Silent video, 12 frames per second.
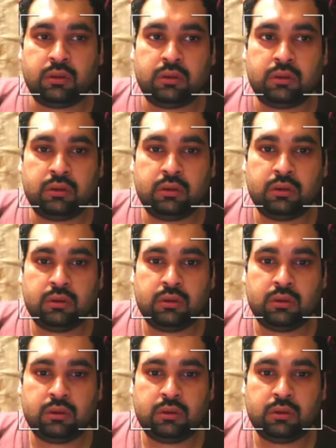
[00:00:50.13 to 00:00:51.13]

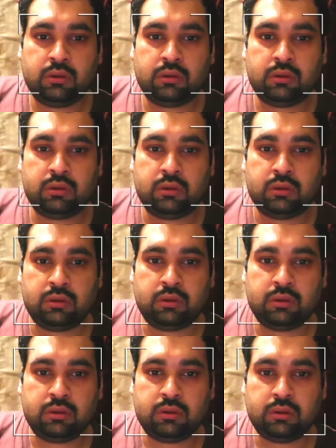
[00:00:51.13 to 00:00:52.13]

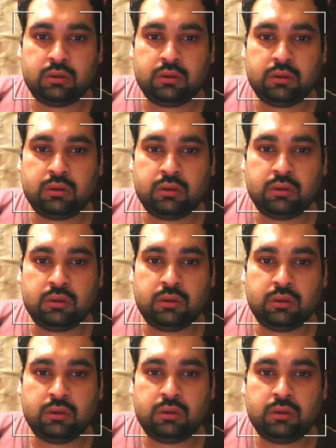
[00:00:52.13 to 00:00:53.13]

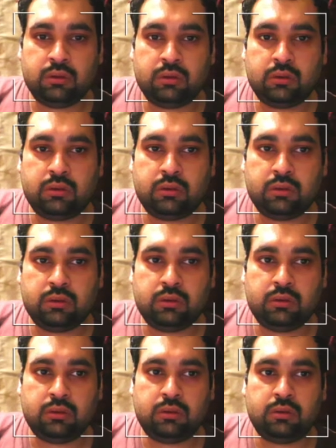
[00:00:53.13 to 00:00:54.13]

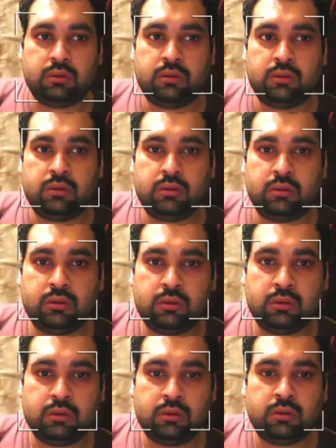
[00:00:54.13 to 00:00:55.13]

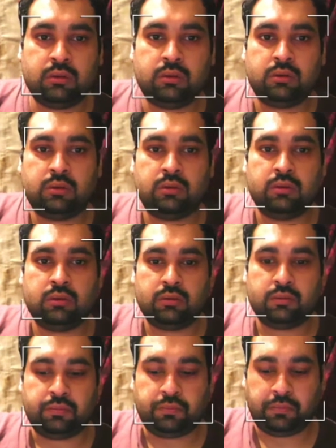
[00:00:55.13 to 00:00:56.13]

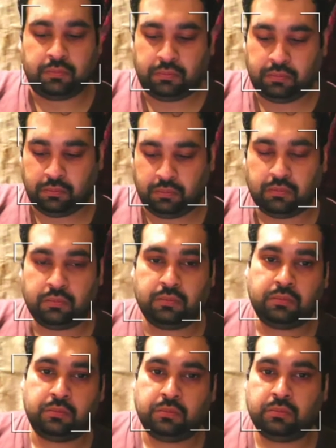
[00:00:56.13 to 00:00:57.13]

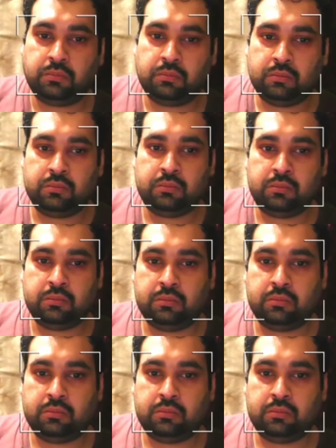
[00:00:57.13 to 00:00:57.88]
No one is speaking in this clip.